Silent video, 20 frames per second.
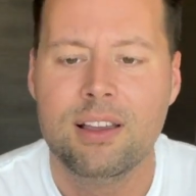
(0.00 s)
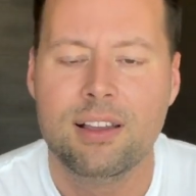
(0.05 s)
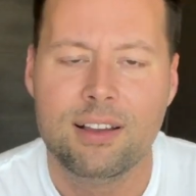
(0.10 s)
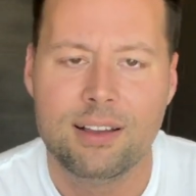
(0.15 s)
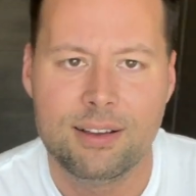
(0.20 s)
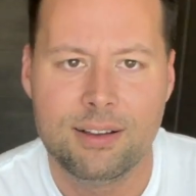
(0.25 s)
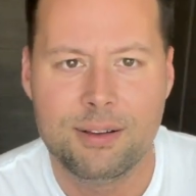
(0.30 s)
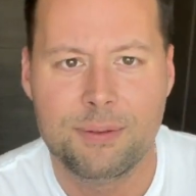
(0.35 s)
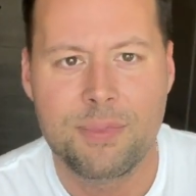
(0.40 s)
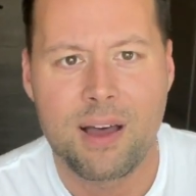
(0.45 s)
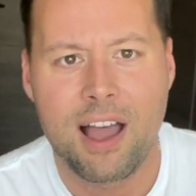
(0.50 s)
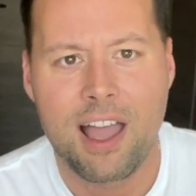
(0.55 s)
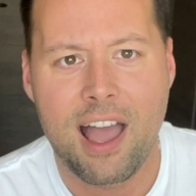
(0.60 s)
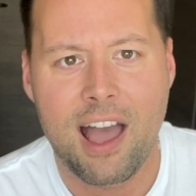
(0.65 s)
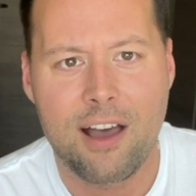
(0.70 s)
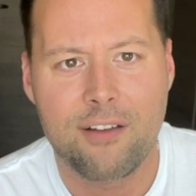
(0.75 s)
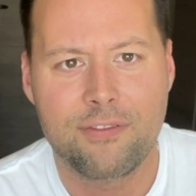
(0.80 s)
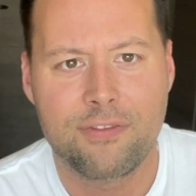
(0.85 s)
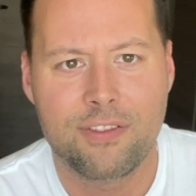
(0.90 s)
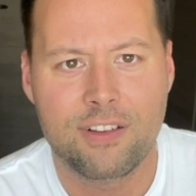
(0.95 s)
I
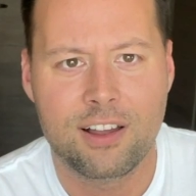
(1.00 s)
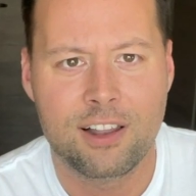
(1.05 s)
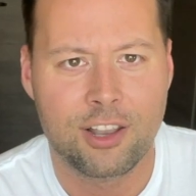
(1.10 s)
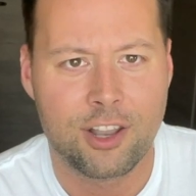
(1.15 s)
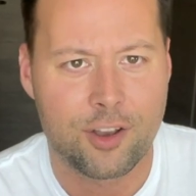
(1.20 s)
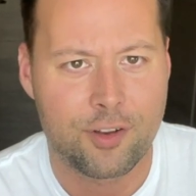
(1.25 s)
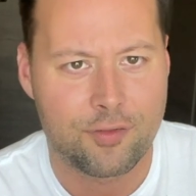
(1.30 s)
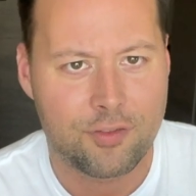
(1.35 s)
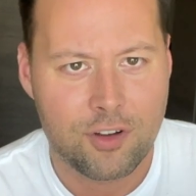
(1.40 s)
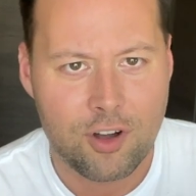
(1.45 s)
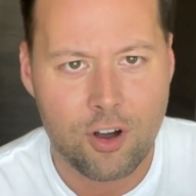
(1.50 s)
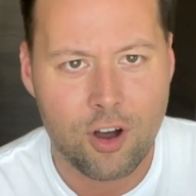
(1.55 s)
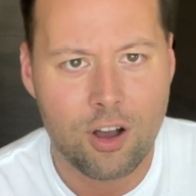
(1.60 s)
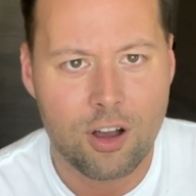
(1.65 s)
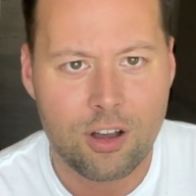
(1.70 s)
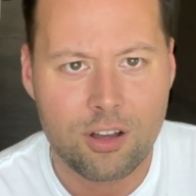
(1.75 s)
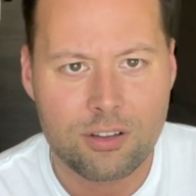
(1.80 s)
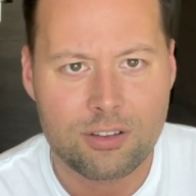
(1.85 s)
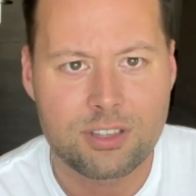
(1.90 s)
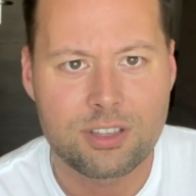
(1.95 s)
have a lot of
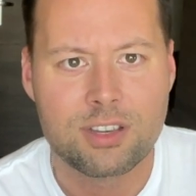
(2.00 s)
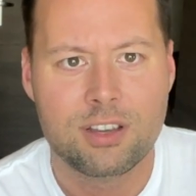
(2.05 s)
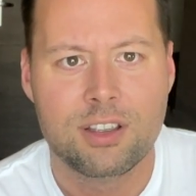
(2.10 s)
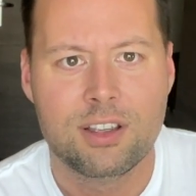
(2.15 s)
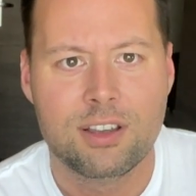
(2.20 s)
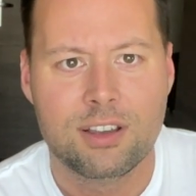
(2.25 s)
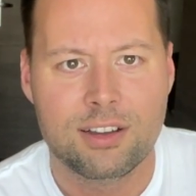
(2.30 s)
calls